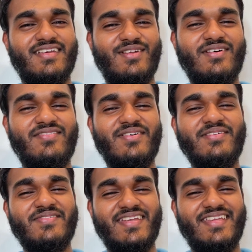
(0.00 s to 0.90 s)
Hello
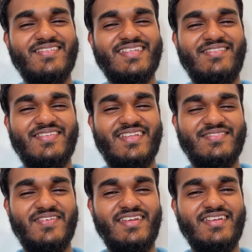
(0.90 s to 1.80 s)
everyone, my name is Ahmed
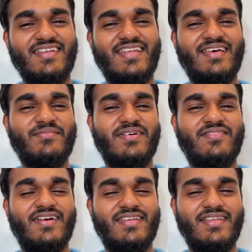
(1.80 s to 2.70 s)
Azmeer and I'm
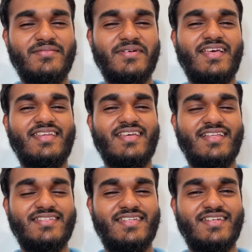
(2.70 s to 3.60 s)
finally a mechanical
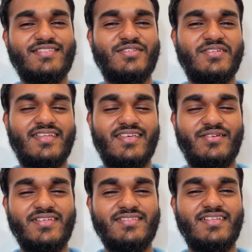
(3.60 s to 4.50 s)
engineering student at the
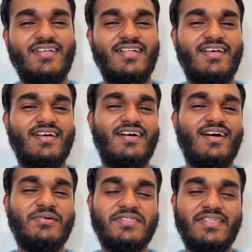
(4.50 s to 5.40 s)
US.
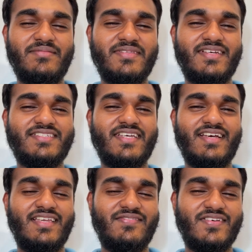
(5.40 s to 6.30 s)
I was named the Sheikh
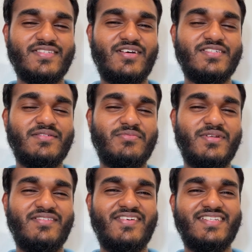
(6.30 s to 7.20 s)
Khalifa scholarship
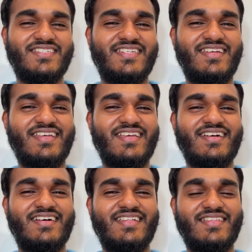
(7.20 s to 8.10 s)
winner for engineering
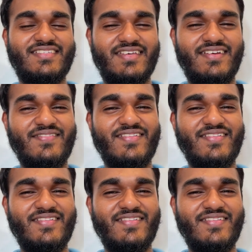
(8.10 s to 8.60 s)
this year